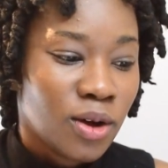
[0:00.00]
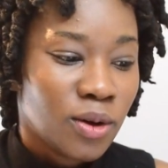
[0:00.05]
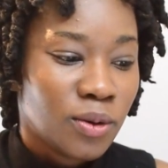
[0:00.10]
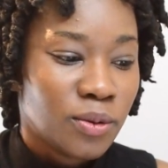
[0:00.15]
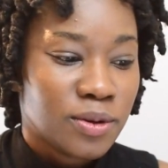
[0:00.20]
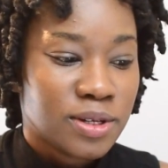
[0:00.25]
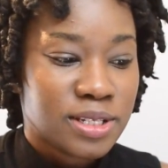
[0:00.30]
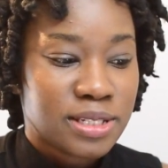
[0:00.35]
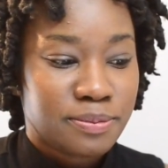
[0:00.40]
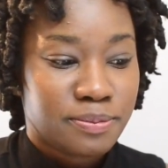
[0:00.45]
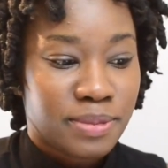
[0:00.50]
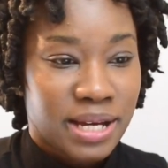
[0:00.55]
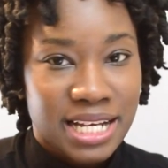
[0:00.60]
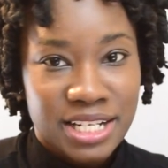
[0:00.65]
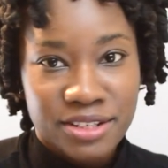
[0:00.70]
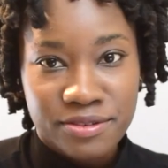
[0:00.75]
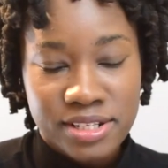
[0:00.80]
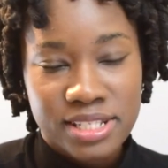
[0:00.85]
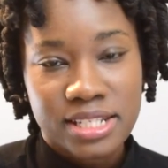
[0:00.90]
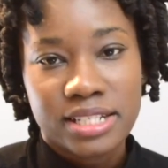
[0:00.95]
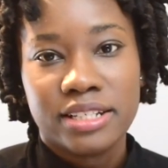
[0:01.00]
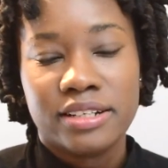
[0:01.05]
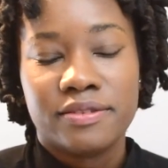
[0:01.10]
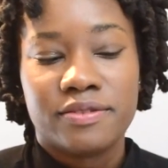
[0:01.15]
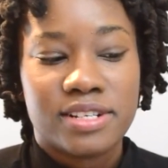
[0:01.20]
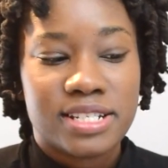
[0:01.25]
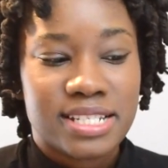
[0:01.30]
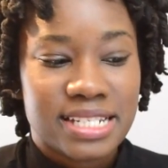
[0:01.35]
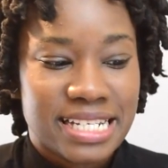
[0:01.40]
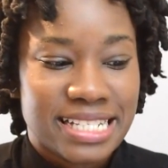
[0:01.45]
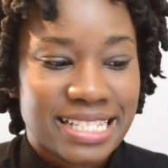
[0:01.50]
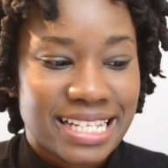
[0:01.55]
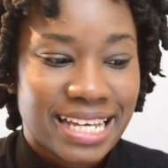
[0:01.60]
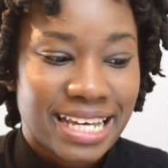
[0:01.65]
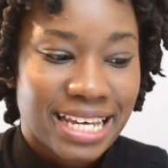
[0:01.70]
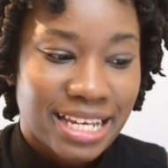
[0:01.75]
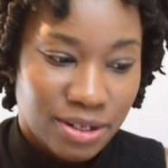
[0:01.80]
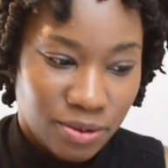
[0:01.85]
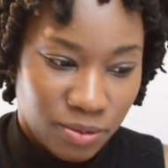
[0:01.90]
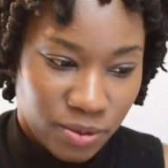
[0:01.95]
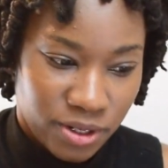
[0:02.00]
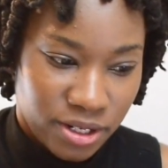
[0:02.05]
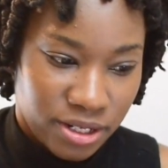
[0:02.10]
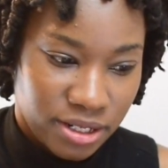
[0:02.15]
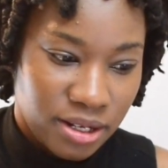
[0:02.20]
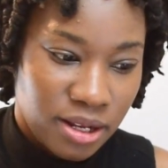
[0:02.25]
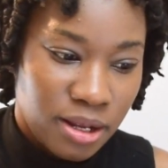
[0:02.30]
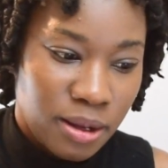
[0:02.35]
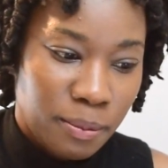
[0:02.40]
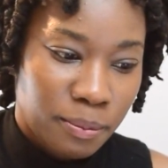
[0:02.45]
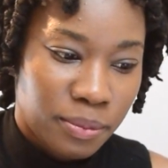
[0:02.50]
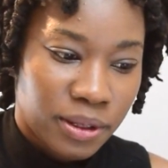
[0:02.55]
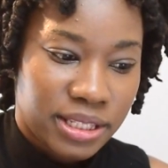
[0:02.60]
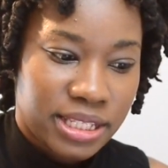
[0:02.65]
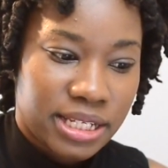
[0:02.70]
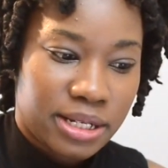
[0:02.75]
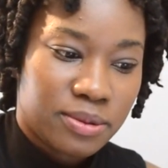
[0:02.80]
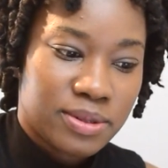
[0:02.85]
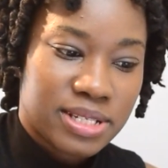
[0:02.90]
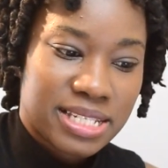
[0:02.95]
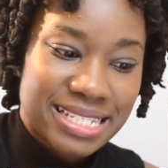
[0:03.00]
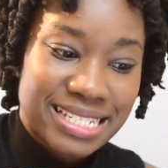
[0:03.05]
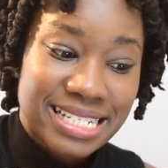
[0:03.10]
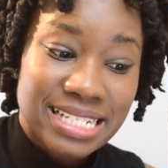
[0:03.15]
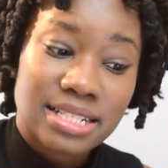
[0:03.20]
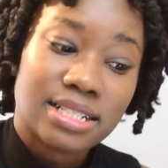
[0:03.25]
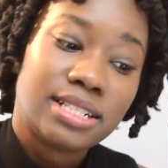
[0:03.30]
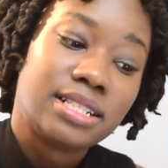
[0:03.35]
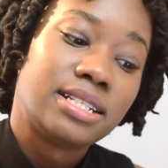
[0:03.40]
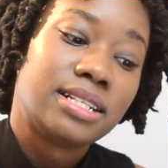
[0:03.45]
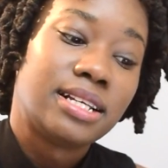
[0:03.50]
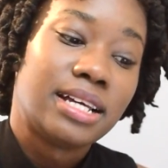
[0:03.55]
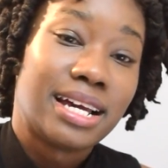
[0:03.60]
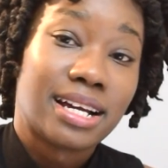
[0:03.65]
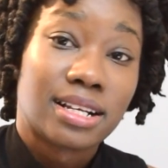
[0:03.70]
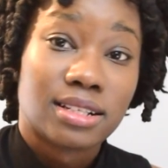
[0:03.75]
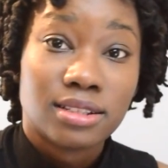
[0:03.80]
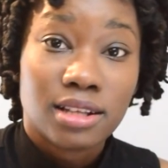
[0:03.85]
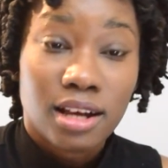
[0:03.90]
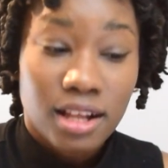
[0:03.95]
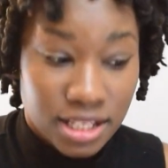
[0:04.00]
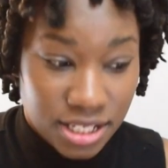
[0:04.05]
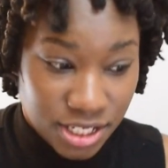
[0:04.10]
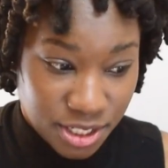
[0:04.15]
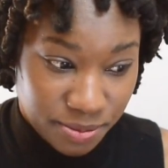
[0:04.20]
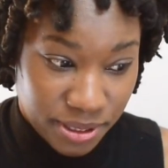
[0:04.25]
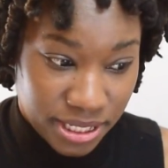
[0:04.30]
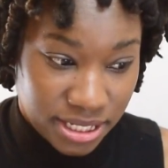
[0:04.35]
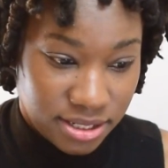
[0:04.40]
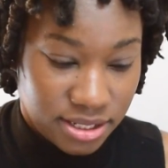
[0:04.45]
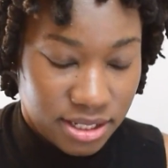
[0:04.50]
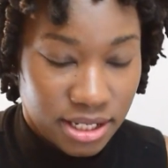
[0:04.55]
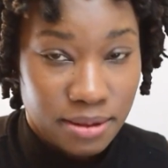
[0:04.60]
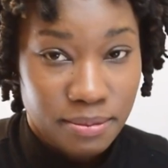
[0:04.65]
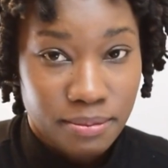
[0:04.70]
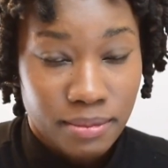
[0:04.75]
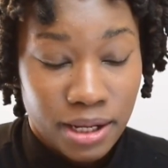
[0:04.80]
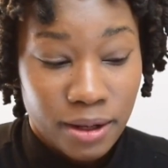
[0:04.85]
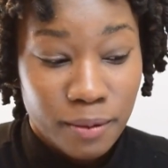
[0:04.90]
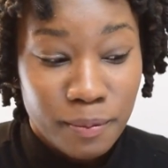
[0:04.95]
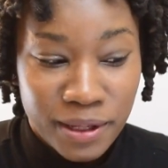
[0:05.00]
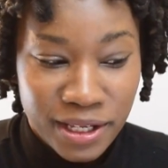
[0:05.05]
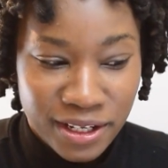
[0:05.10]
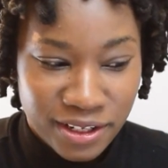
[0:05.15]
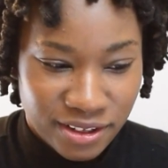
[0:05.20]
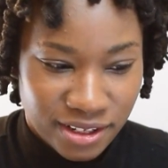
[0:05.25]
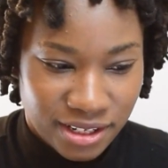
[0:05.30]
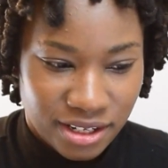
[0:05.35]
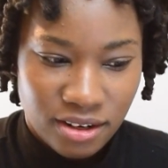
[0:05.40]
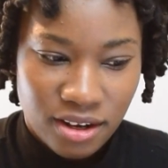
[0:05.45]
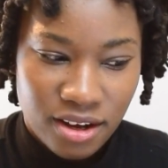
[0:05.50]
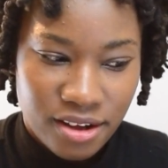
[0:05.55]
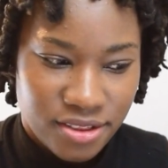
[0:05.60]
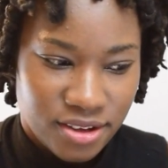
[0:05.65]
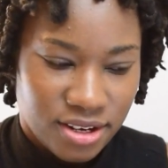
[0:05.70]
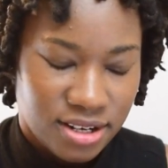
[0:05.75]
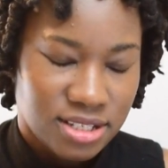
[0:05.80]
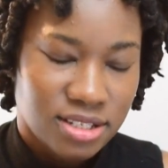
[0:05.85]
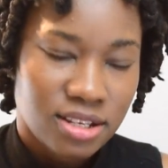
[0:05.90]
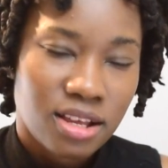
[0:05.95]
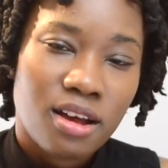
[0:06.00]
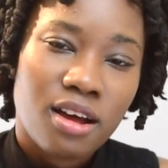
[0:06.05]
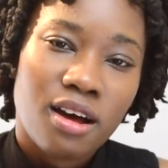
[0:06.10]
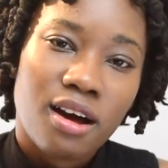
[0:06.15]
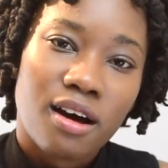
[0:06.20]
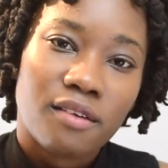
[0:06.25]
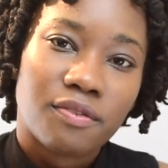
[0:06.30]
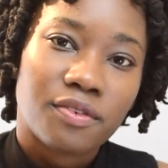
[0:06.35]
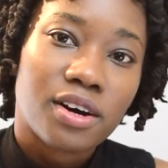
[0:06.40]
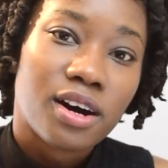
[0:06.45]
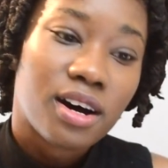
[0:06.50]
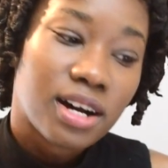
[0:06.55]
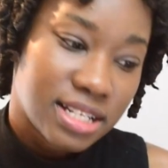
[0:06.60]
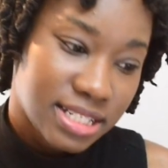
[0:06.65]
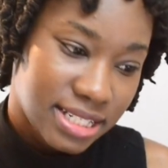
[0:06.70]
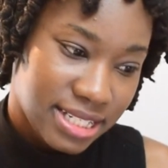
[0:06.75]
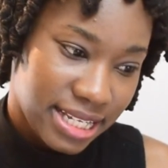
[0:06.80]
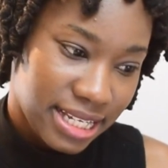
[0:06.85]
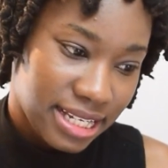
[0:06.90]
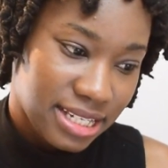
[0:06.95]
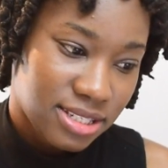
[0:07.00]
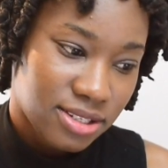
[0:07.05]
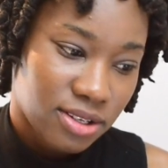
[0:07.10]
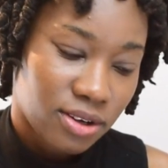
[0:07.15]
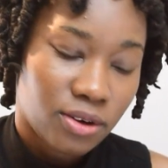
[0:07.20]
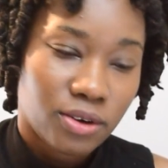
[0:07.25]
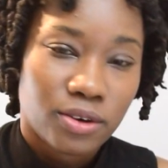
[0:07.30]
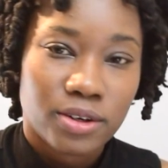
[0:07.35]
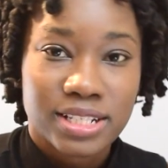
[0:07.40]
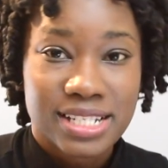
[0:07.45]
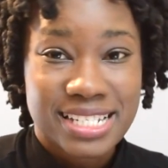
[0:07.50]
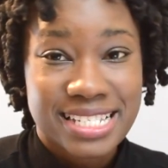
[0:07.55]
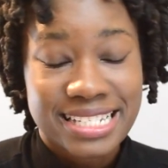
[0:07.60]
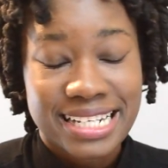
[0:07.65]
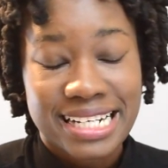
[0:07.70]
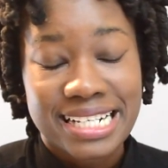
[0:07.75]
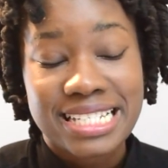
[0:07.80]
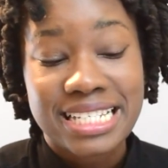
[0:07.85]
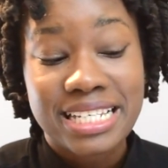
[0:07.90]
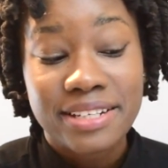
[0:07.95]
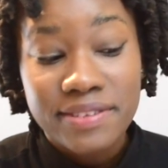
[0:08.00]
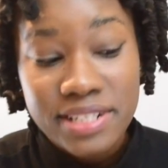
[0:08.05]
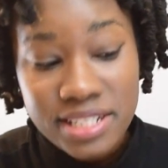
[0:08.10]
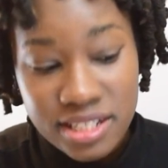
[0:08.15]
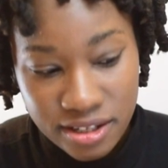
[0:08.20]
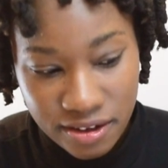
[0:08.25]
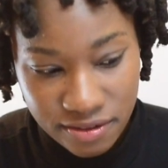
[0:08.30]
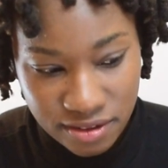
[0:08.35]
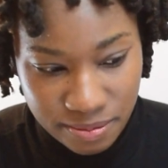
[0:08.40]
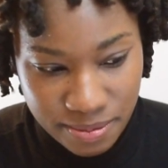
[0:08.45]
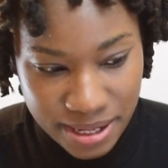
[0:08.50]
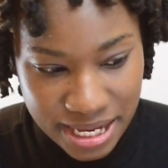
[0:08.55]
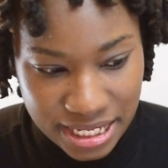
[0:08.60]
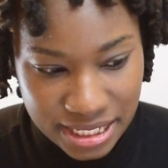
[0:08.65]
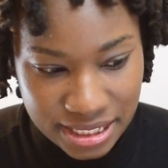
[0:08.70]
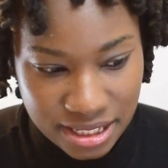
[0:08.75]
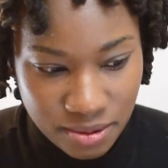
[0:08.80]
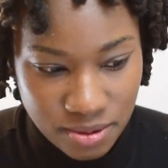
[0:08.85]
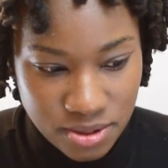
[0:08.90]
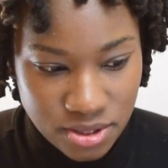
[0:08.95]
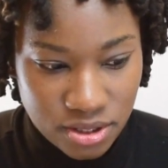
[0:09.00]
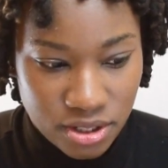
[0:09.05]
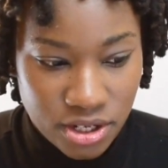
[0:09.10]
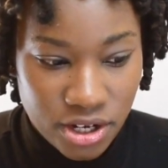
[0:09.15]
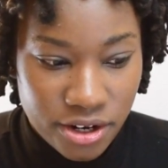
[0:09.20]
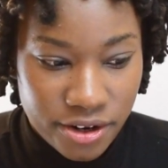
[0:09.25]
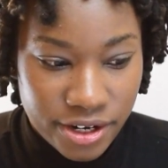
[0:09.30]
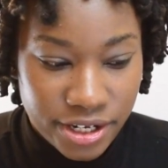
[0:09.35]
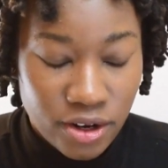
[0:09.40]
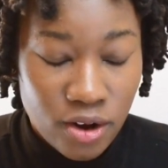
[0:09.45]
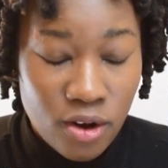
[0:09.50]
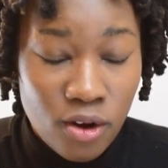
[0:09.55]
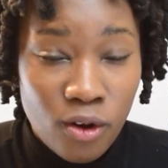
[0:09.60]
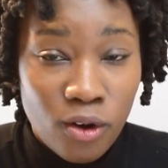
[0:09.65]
was banned recently for saying the N-word, but there was little acknowledgement, in my opinion and others, of context or the selectivity of the banning that was occurring,